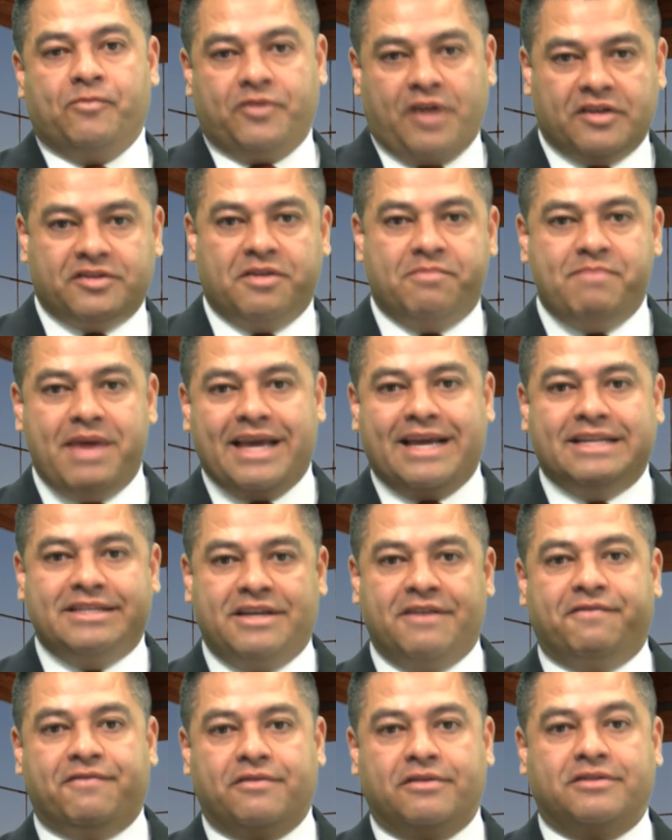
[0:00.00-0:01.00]
Does it make a
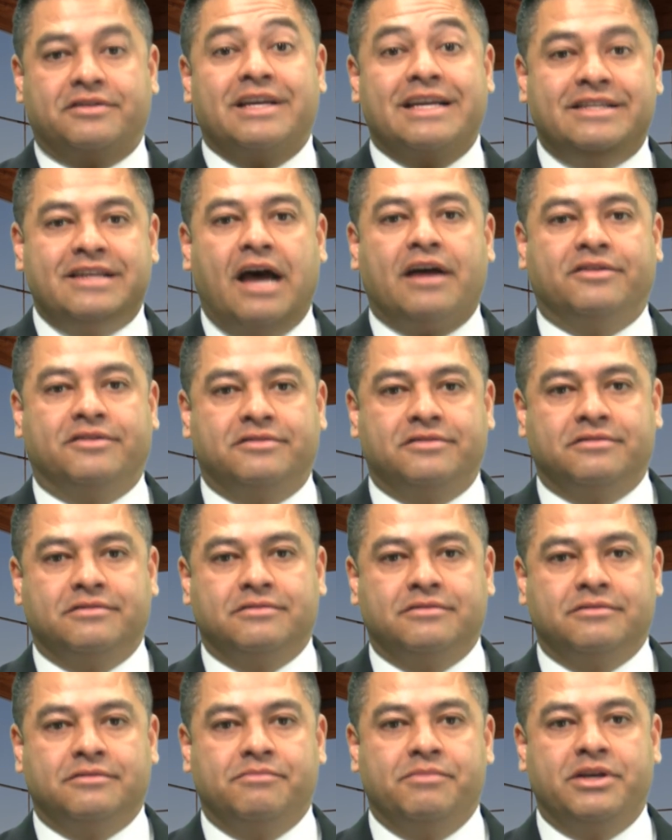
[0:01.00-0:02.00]
difference? It does.
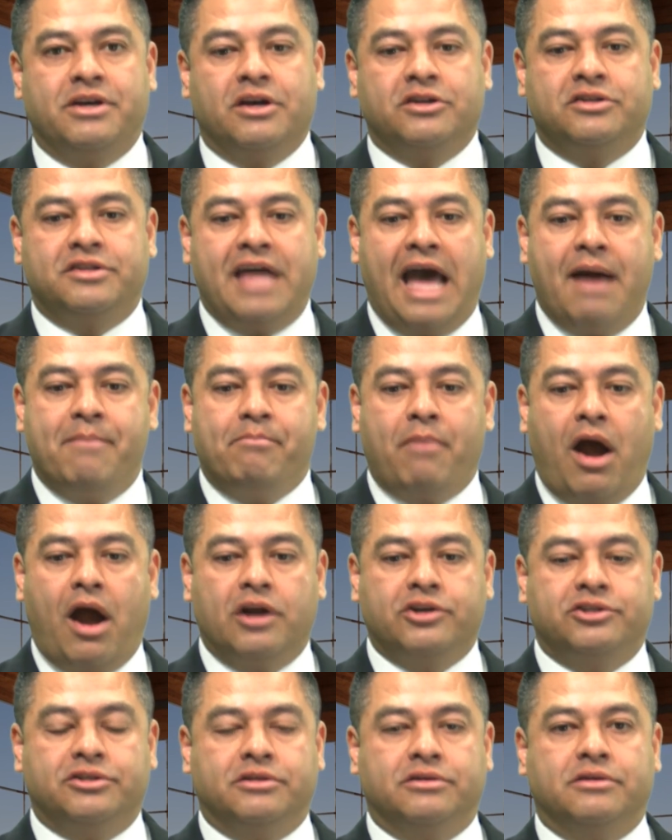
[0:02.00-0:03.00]
Because that
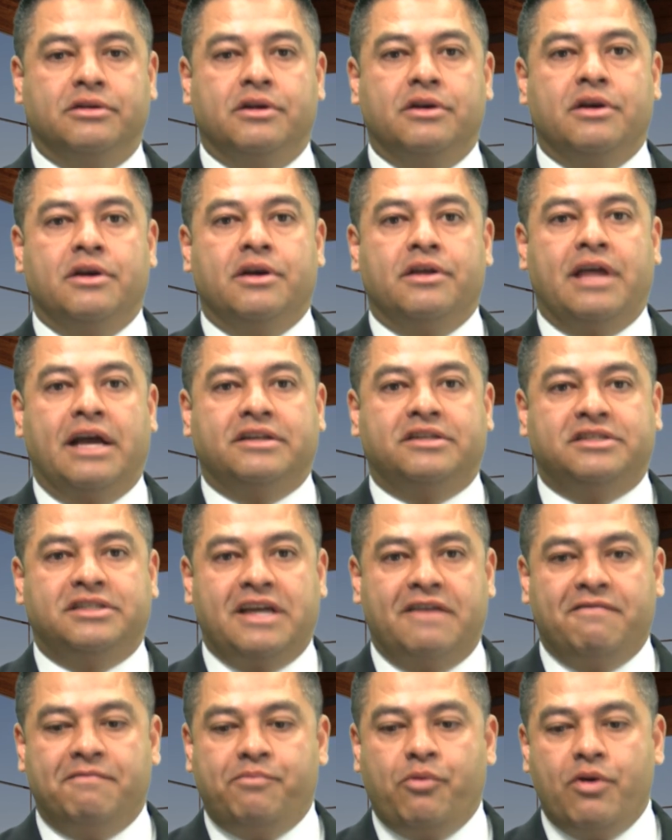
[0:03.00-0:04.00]
margin, that
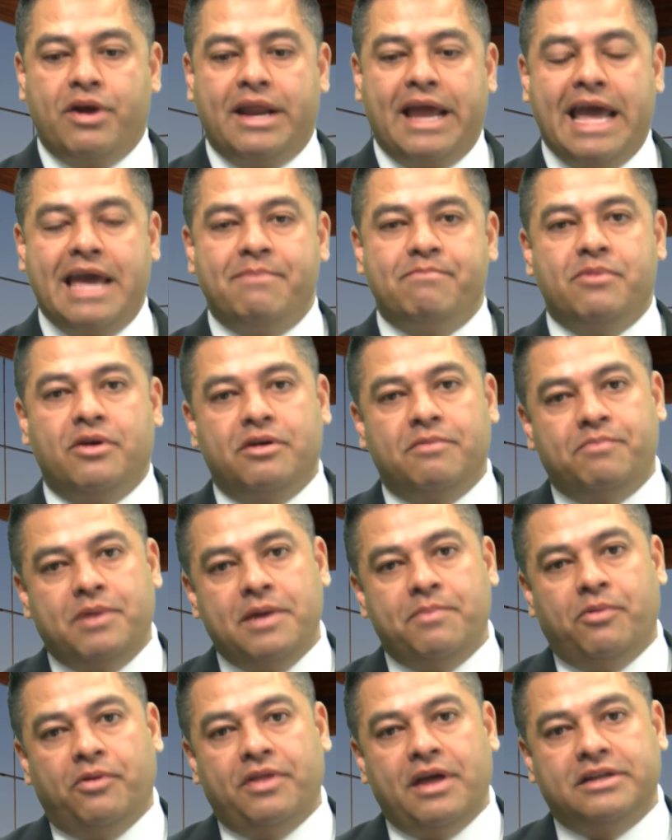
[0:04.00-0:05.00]
7.8 million
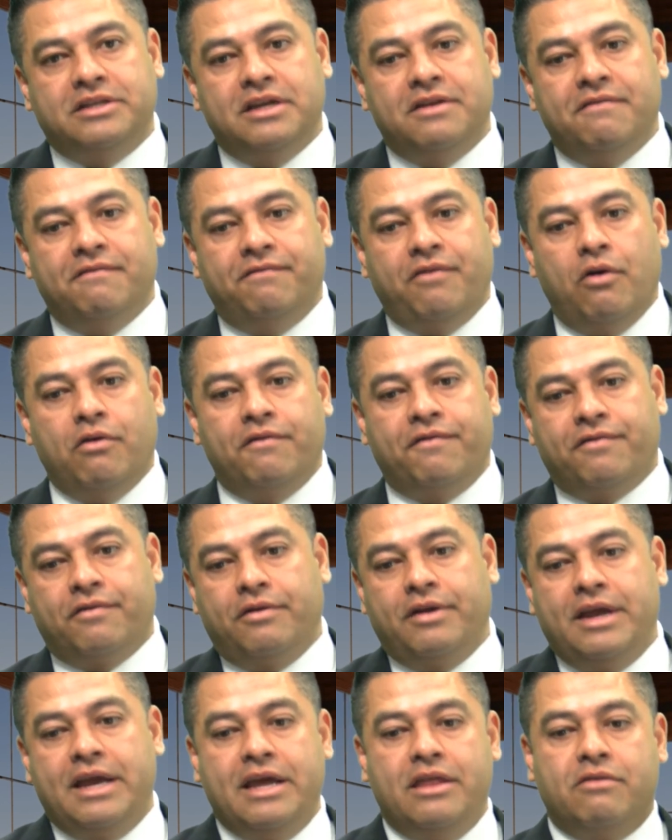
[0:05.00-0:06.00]
people that didn't vote
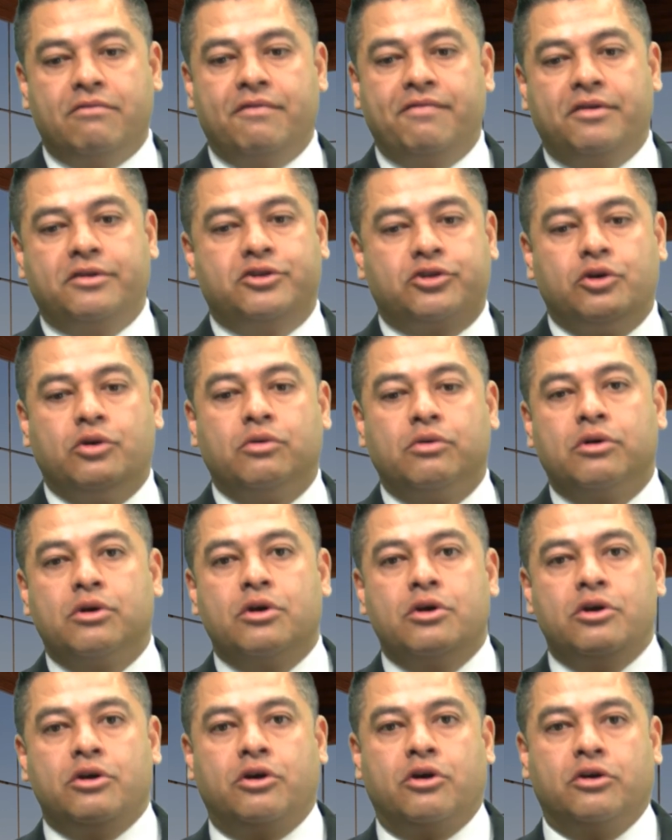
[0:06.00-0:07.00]
for either of the two,
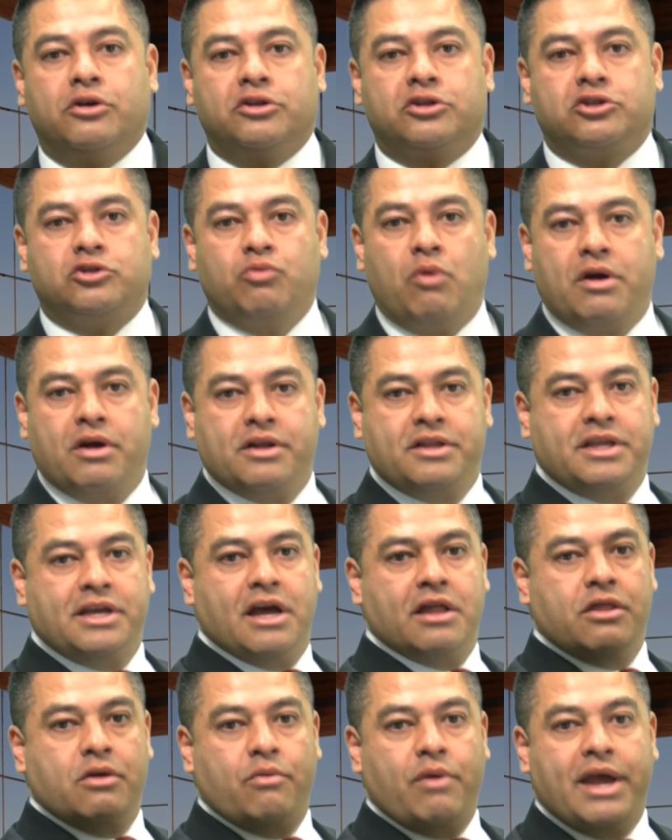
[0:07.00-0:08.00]
could have swung it
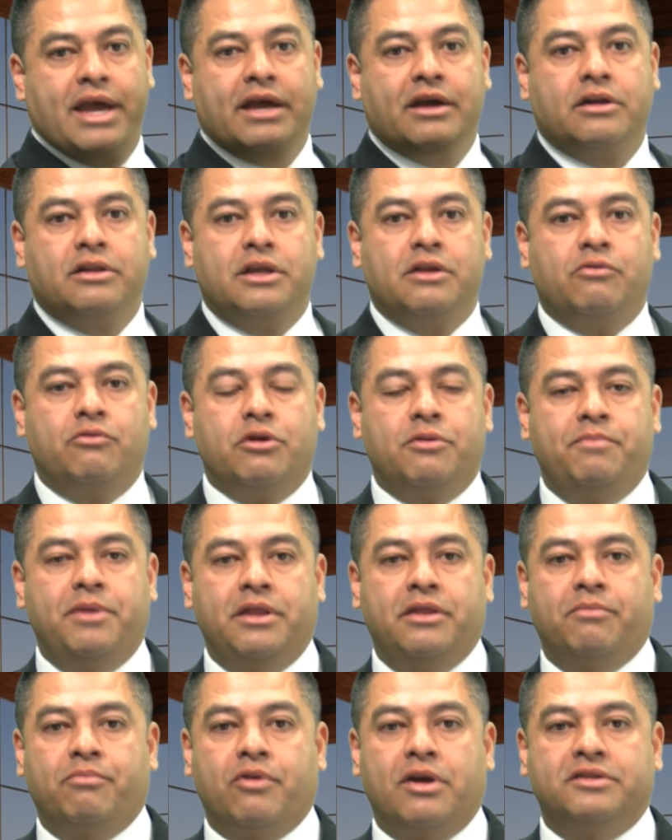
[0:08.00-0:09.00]
the other way and Clinton could
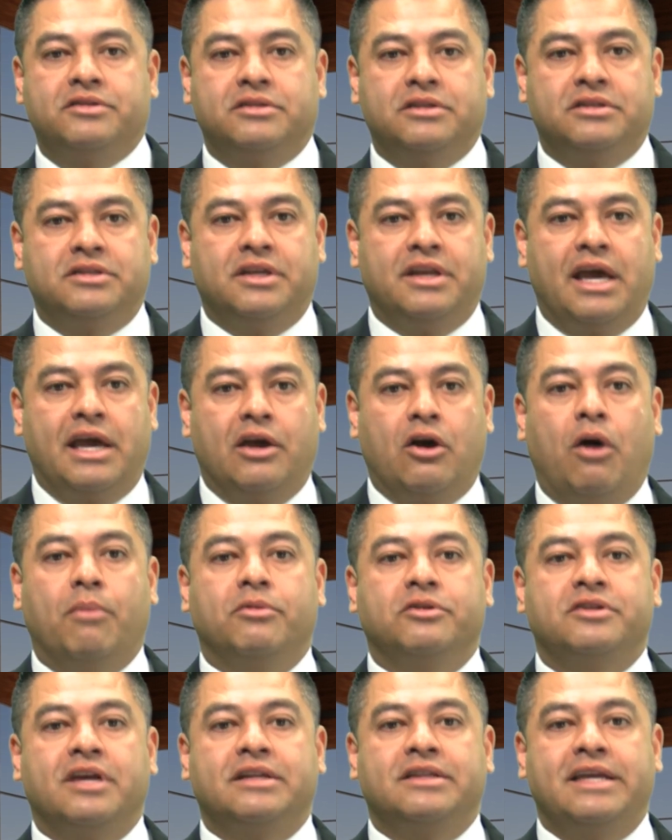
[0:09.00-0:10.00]
be the president today,
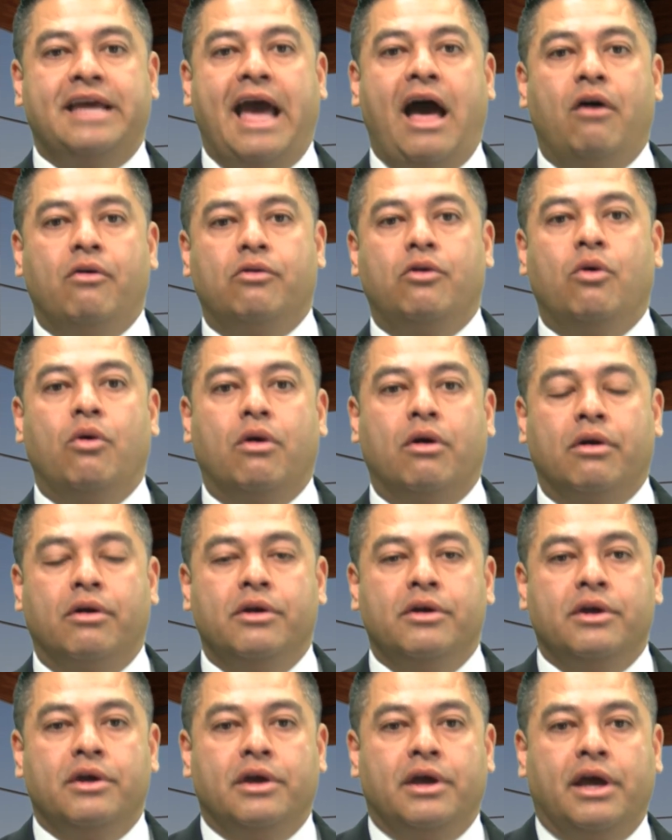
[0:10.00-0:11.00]
almost like the Al
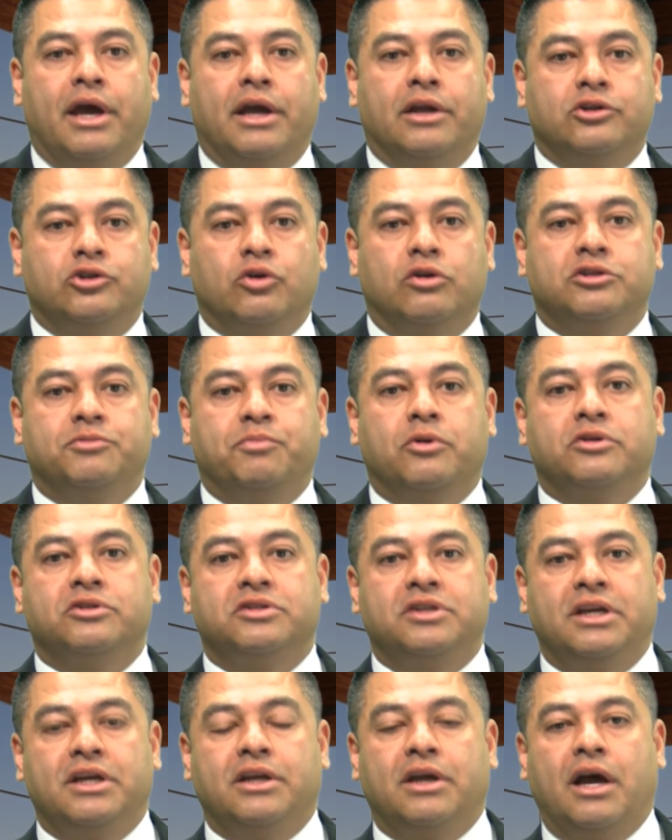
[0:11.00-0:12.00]
Gore and George
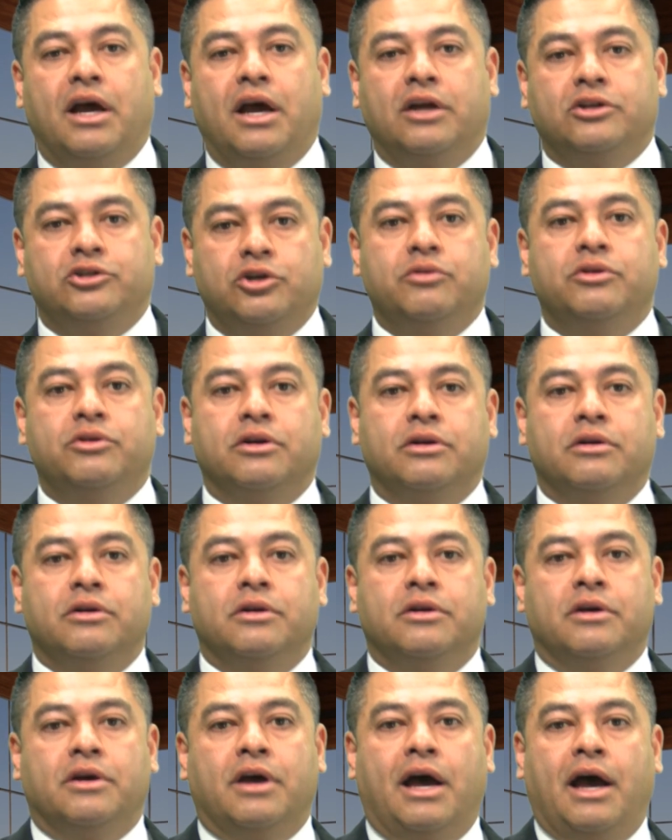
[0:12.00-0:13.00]
Bush Jr.
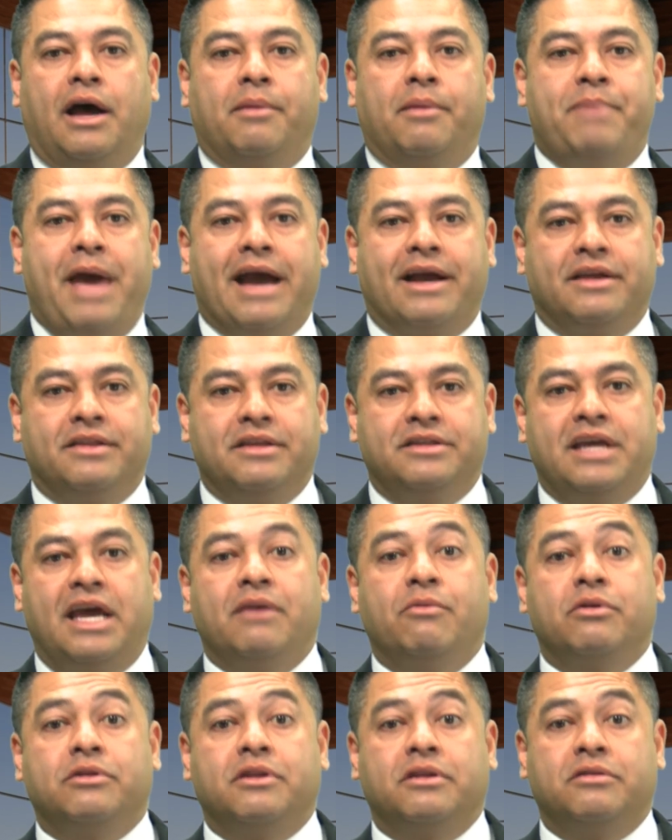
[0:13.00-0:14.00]
Back in the
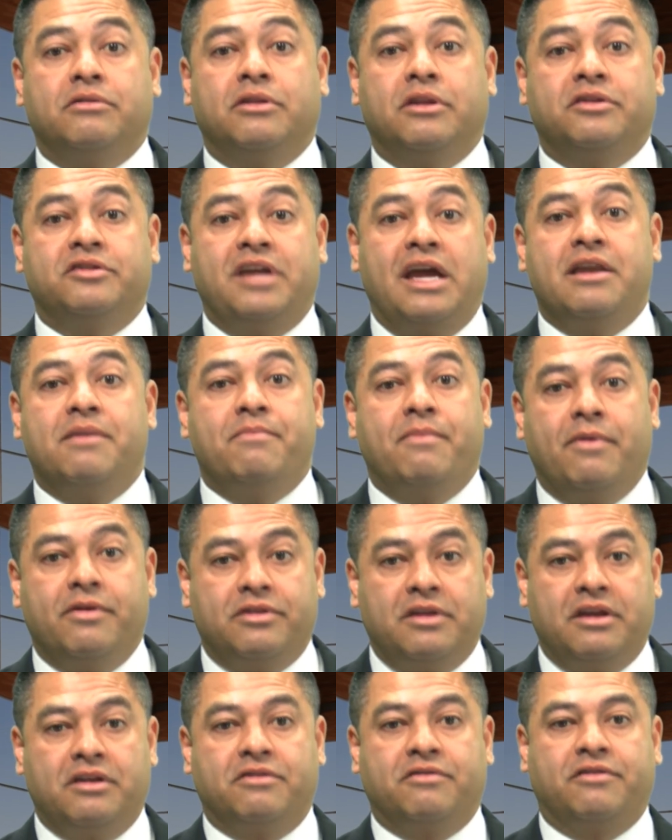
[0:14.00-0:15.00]
day with the state
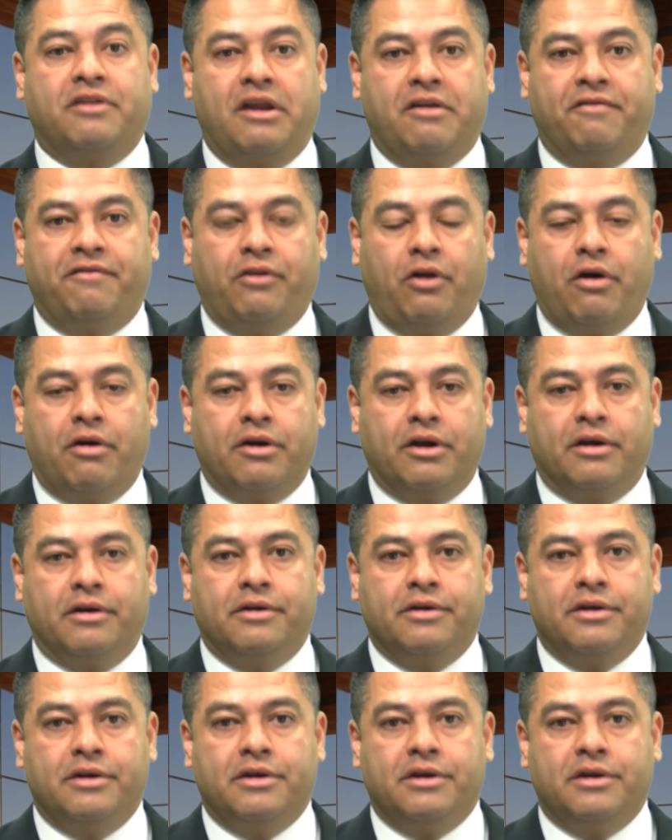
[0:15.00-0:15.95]
of Florida.